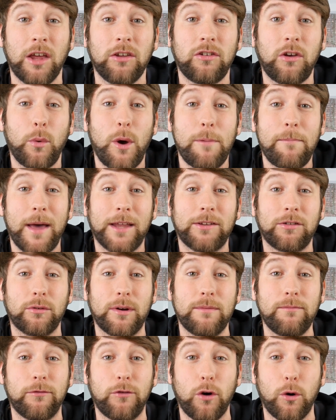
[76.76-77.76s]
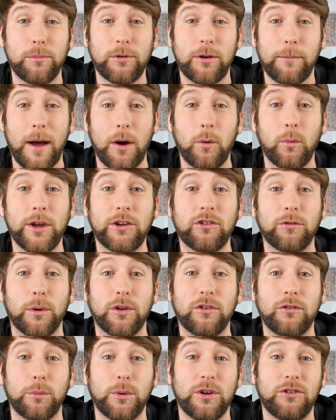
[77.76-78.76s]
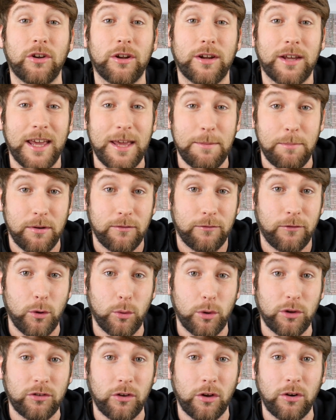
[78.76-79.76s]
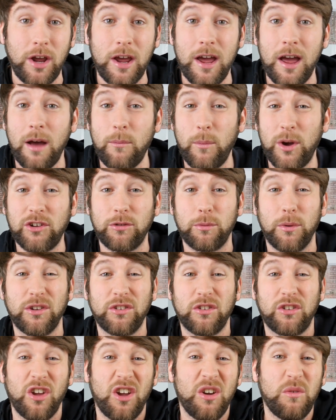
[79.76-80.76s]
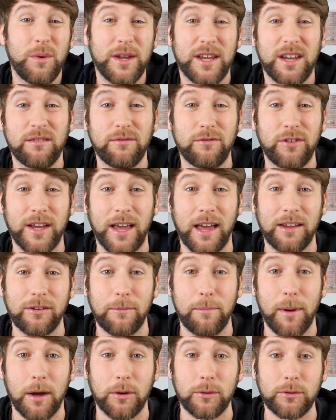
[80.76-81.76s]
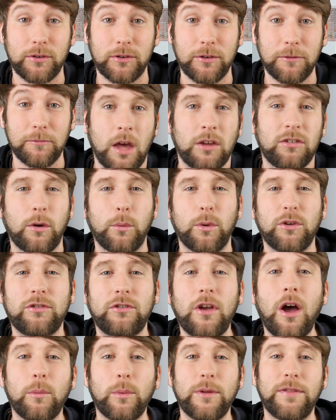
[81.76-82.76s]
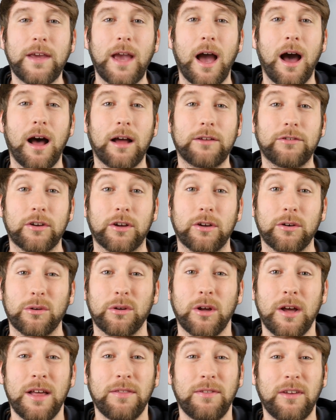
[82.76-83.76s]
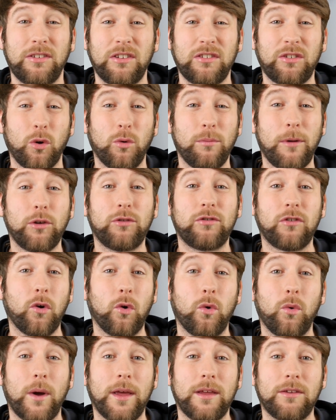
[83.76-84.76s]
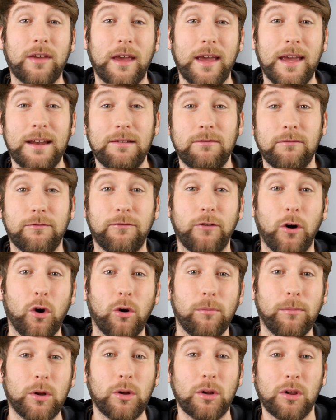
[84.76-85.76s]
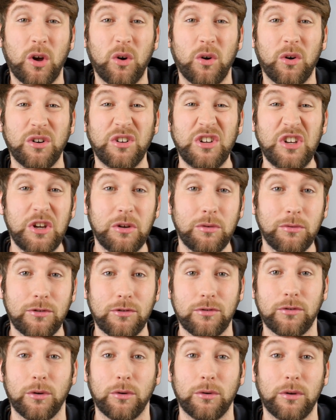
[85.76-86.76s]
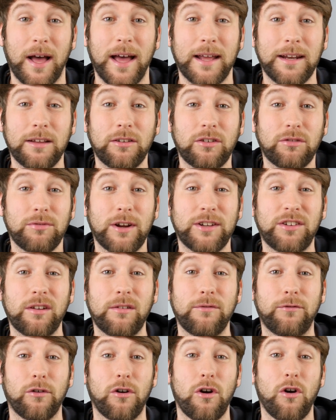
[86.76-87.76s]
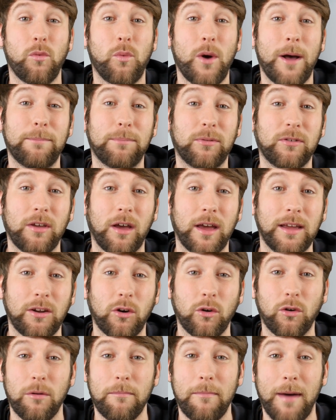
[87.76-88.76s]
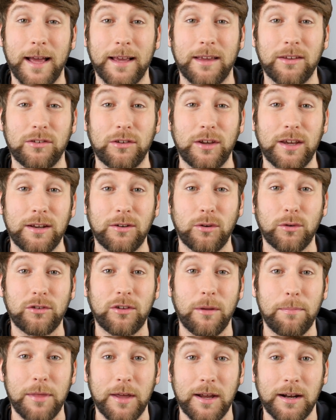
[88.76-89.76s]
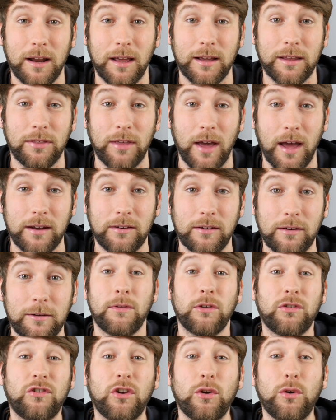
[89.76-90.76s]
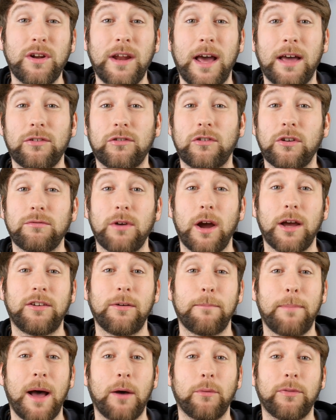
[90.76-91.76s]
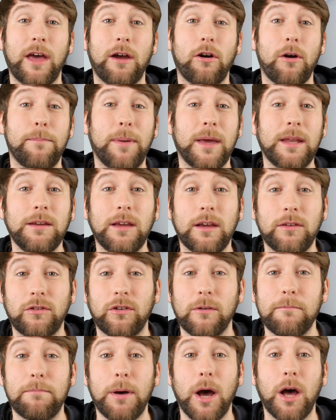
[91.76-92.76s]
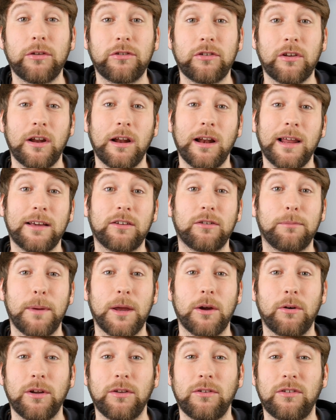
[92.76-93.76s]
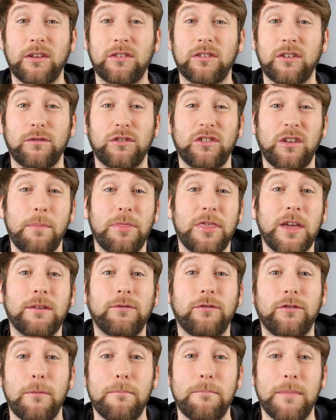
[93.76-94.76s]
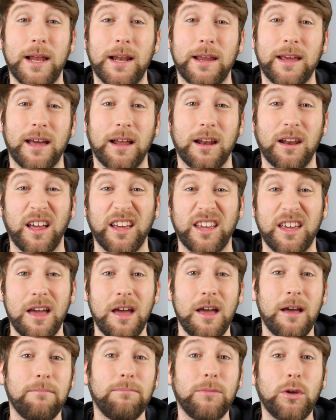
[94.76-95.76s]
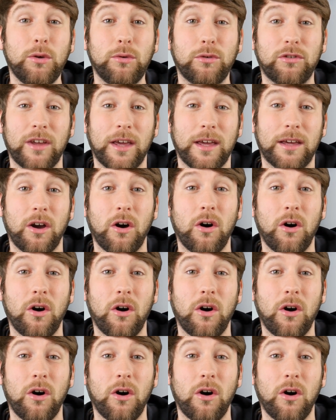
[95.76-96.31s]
so we're better informed about which ones we should keep and focus on and which ones we can forget about. So we'll start with the article. This is almost always informal or neutral, and it's written for a website or a magazine or something like that. The student has to write about their opinions and personal experiences of something familiar, like music,